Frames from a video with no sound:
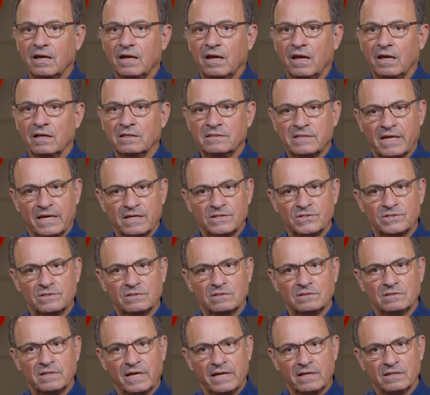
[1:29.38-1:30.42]
It takes
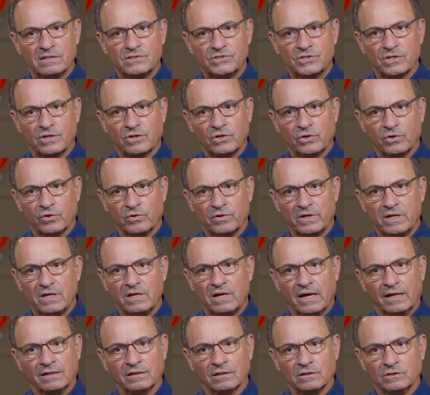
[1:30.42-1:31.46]
data security
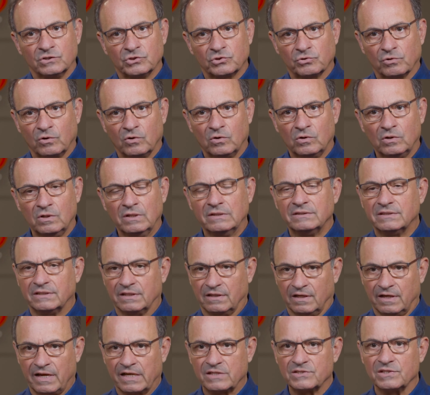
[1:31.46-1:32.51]
and control to
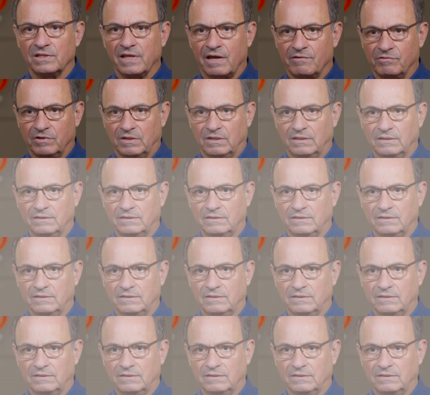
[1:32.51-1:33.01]
the next level.